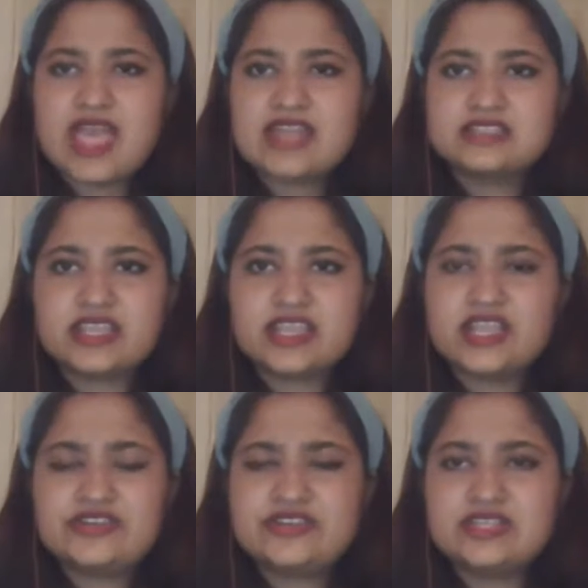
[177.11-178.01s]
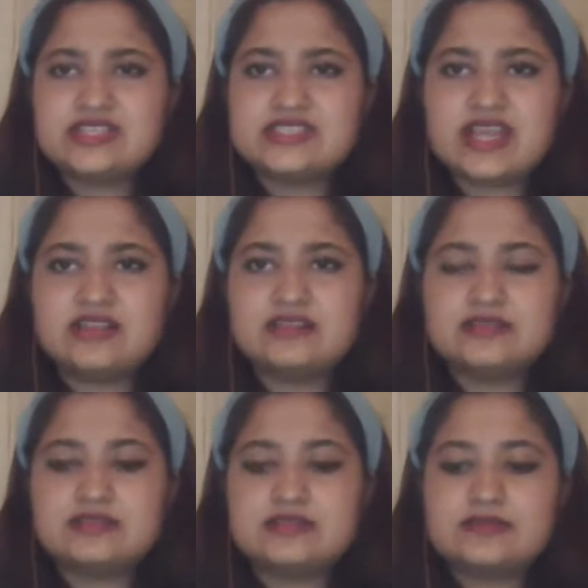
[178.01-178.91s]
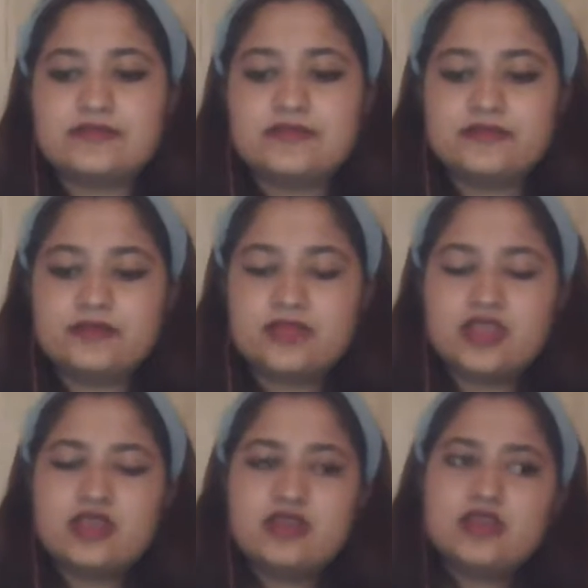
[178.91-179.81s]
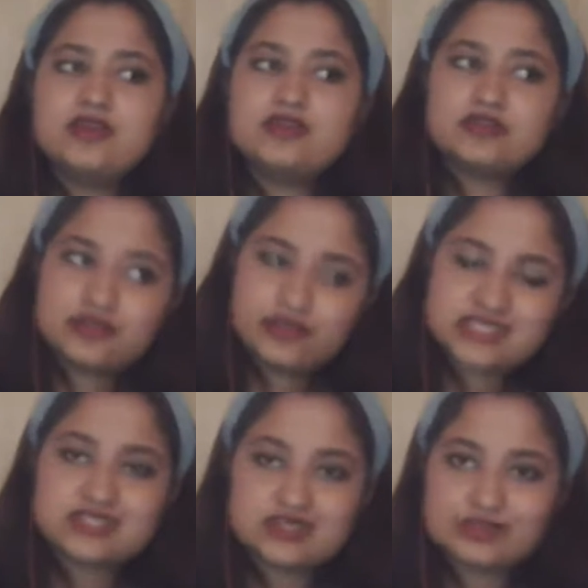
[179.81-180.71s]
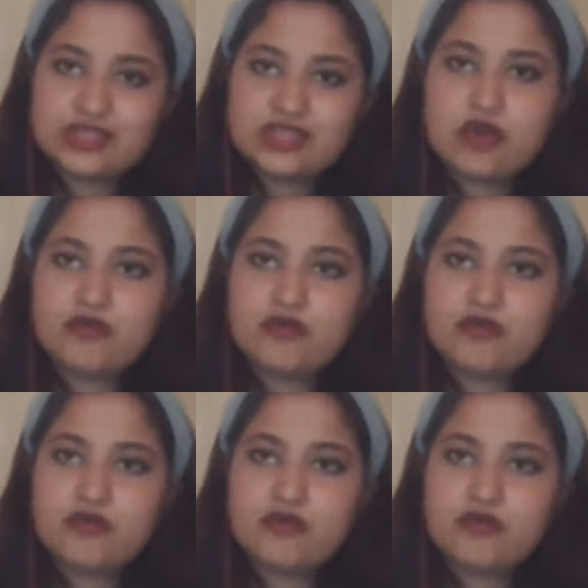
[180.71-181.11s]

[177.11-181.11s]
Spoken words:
and eerily silent. The reason being